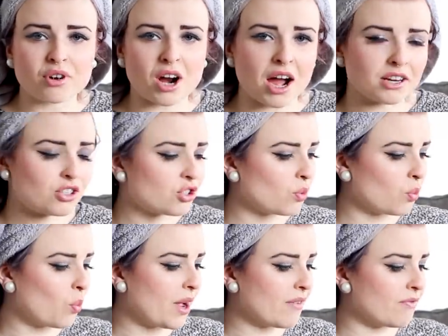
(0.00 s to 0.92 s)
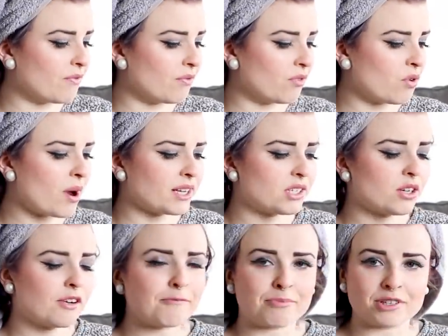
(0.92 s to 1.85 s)
brush with quite
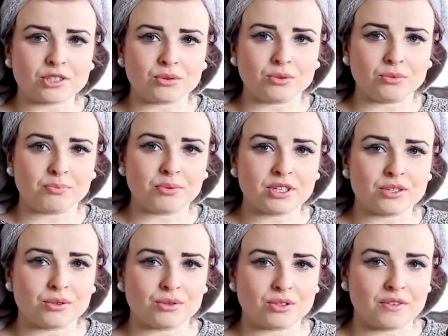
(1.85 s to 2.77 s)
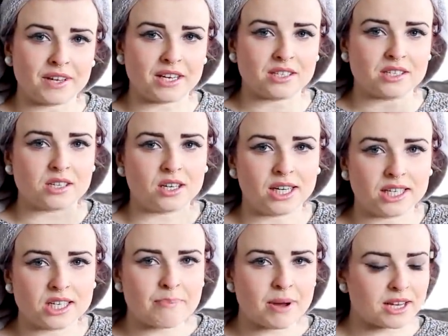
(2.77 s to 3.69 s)
soft bristles on the
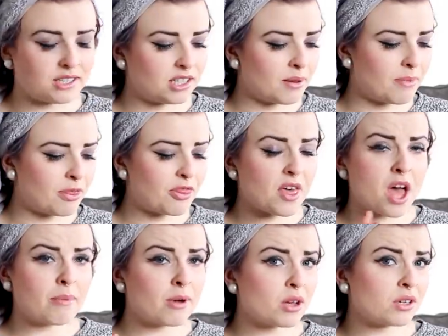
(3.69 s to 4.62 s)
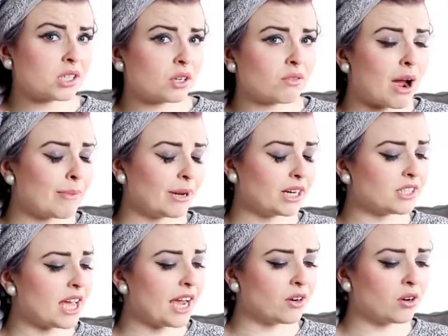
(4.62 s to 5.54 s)
inside, but some
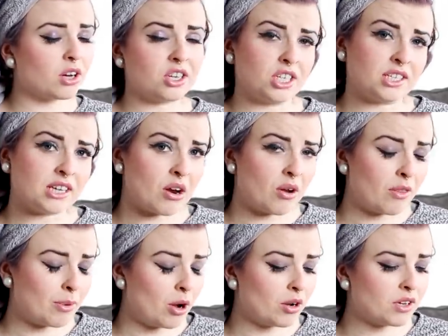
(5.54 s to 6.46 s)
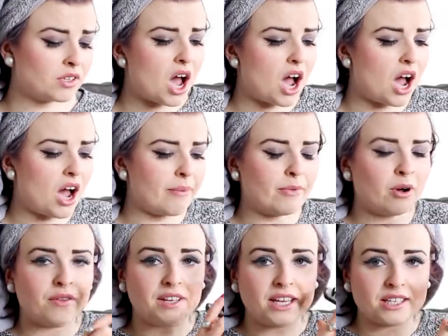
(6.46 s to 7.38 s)
thermoceramic technology, it said on the box,
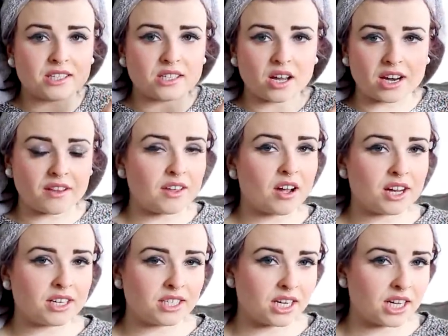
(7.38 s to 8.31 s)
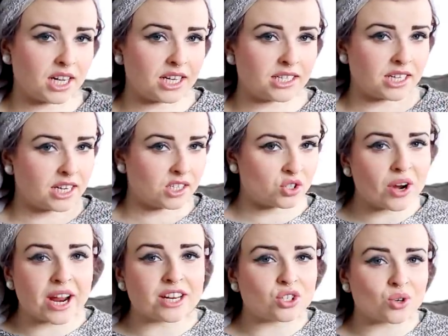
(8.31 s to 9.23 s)
on the inside. And the idea is that it
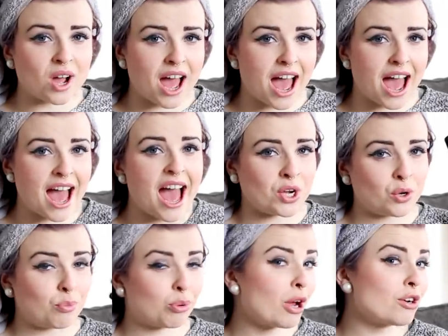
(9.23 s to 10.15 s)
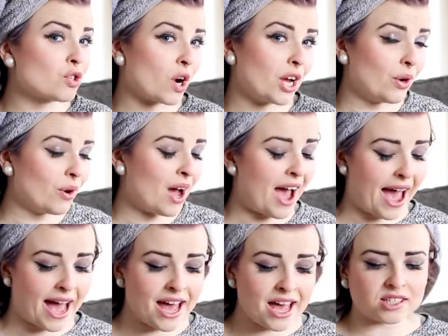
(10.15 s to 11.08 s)
straightens your hair when you blow dry your
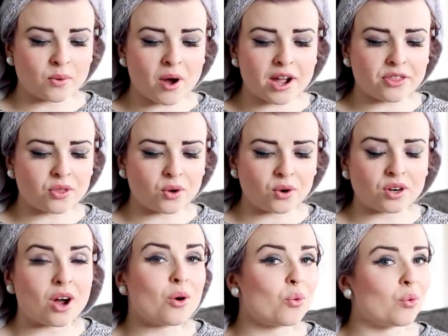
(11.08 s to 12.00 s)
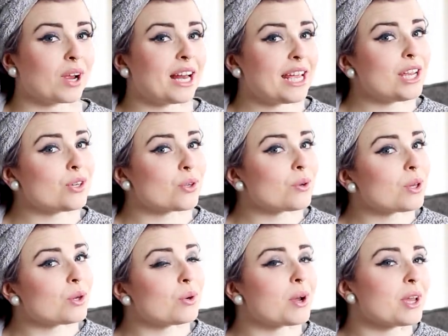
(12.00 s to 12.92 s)
hair. So I thought, oh really, do
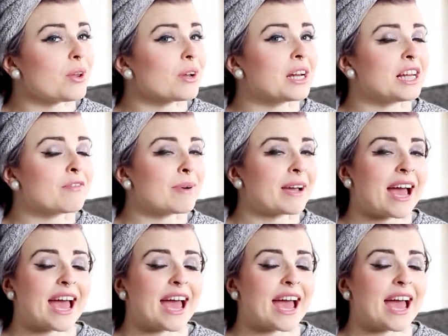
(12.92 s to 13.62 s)
you? Are you gonna leave my